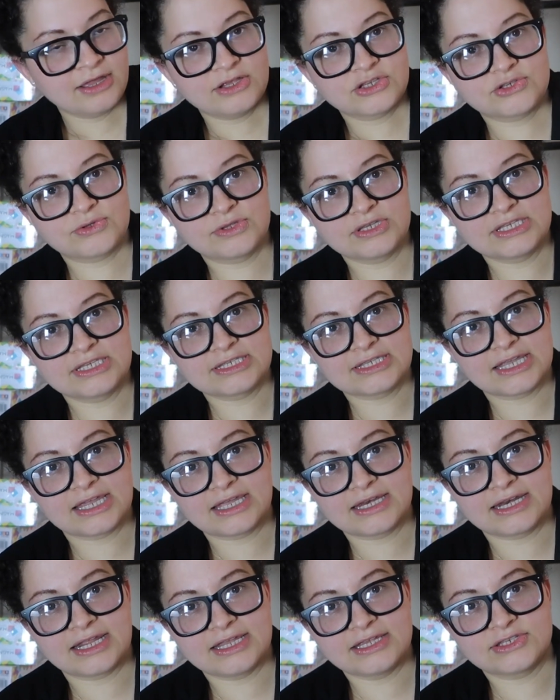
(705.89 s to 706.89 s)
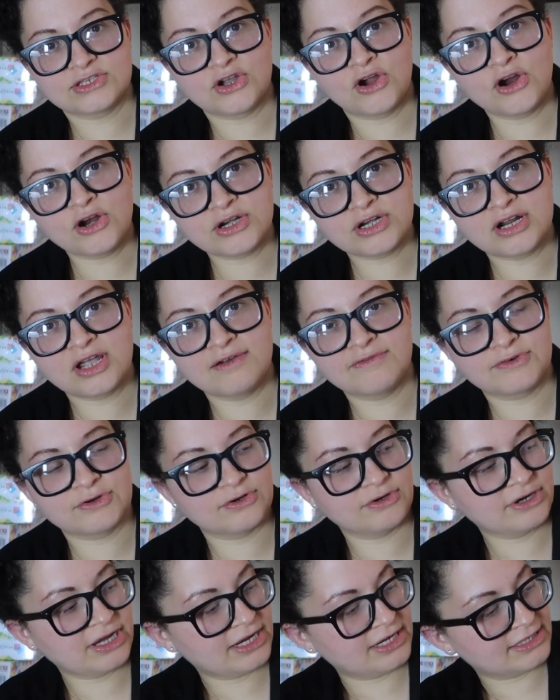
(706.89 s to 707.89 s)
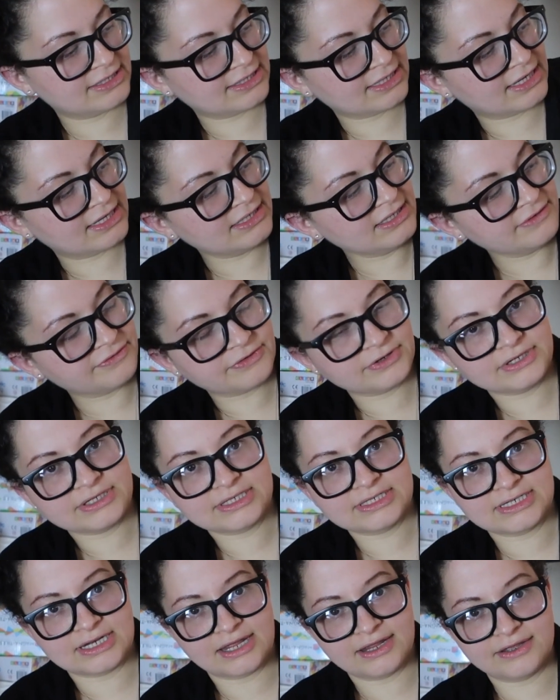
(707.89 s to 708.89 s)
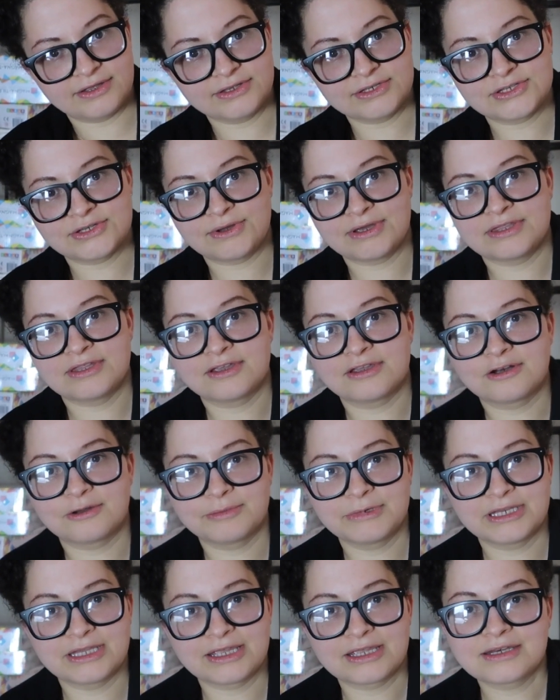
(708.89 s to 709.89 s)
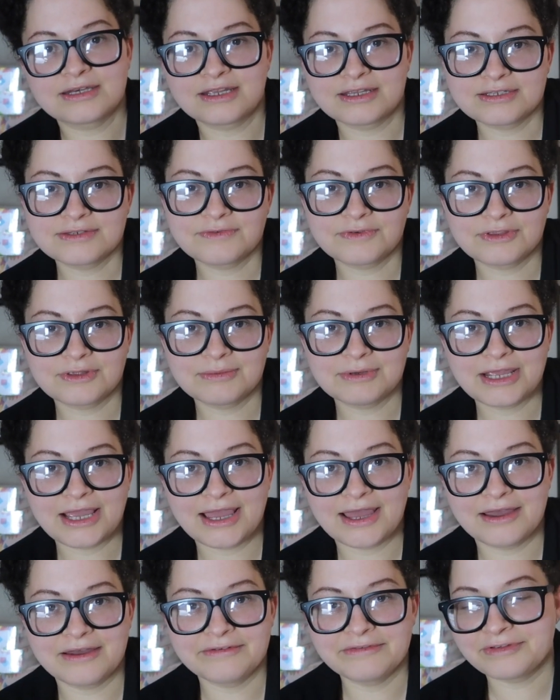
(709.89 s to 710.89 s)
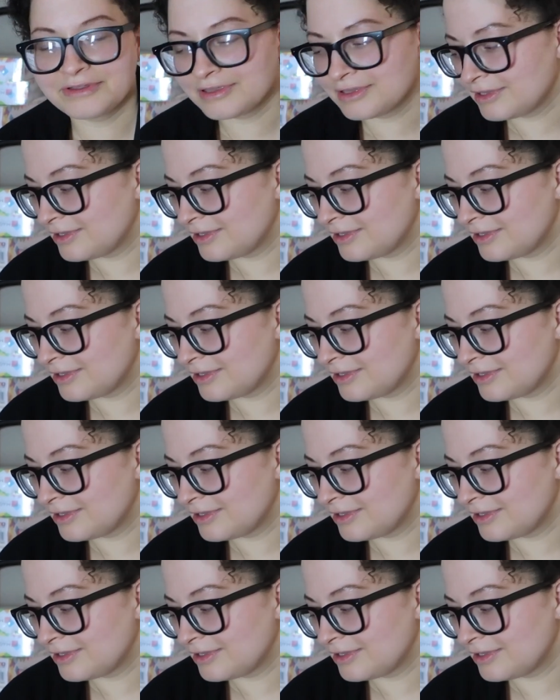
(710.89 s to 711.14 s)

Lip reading: So this is like a nice hardcover and it's like a different style, so I think it'll be like nice for them to have.